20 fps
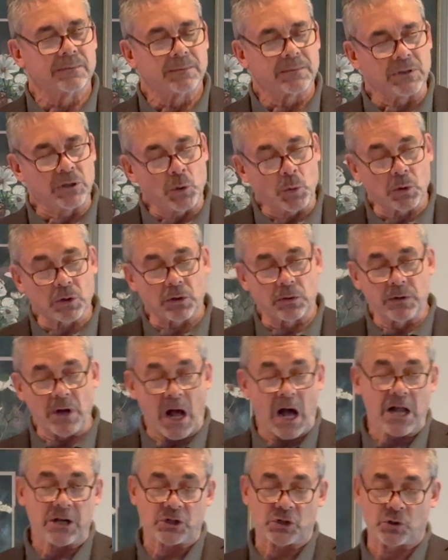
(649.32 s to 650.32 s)
"You will
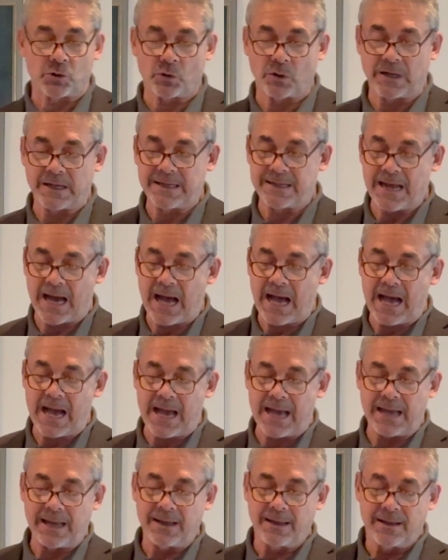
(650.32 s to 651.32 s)
not surely
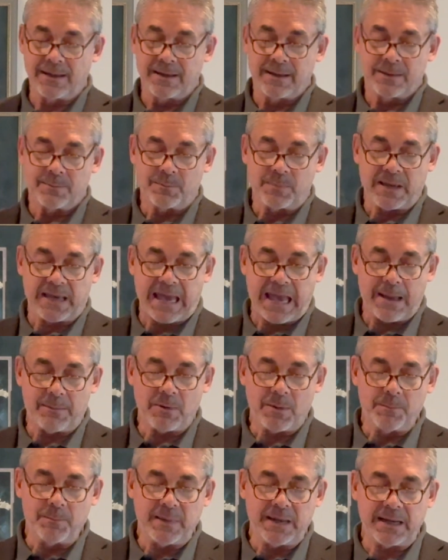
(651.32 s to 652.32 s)
die" became
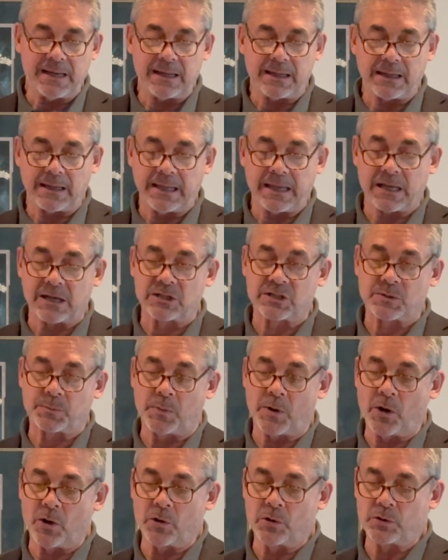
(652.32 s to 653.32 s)
immediately
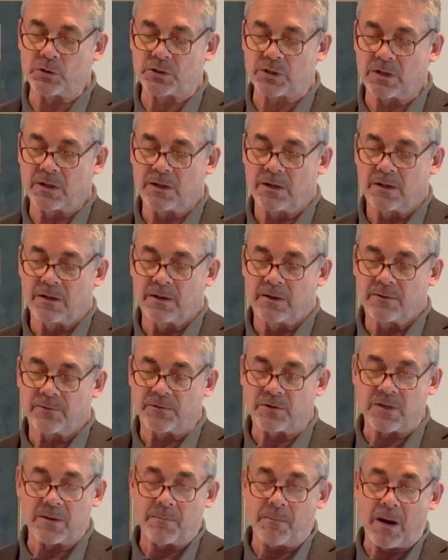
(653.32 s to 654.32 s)
exposed for
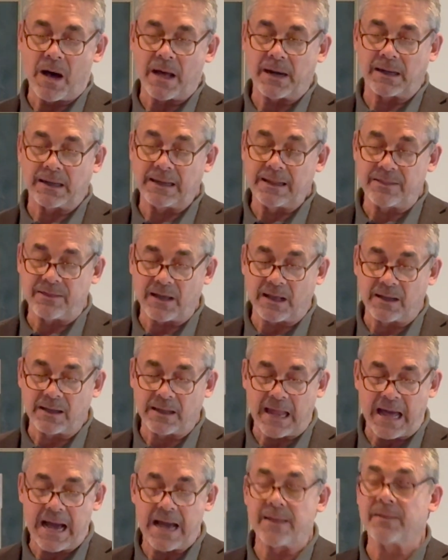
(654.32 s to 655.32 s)
the monolithic
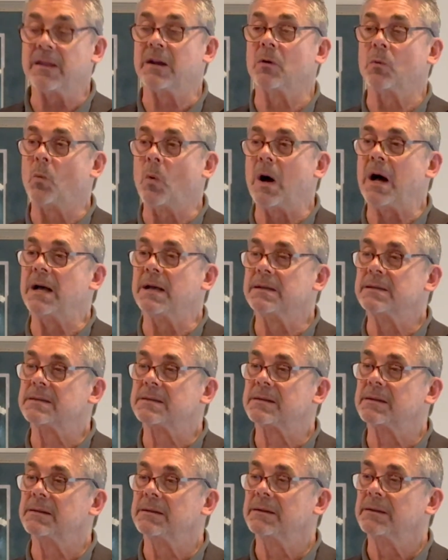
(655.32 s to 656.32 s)
lie that it
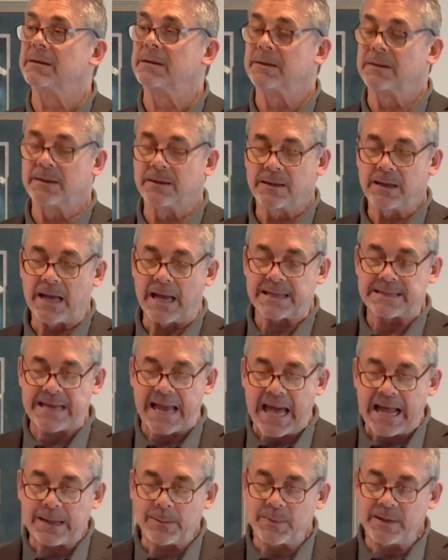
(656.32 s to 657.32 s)
was, as
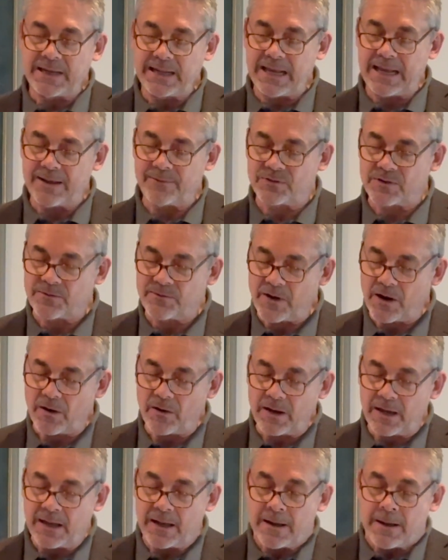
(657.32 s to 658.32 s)
Adam and Eve, the
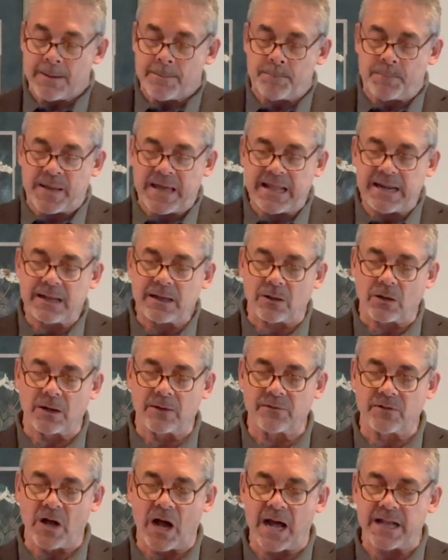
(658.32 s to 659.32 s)
very pinnacle
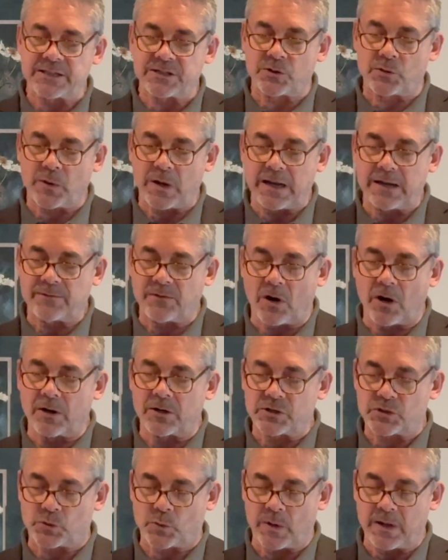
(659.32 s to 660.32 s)
of God's creative
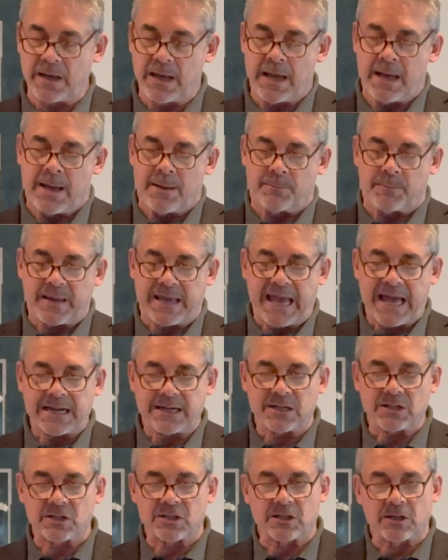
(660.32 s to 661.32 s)
artistry, began
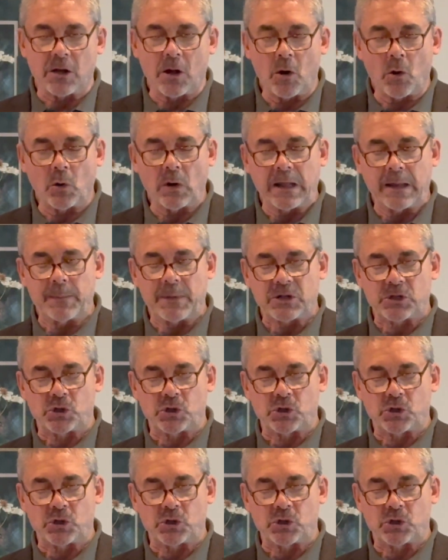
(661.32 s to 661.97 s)
to slowly but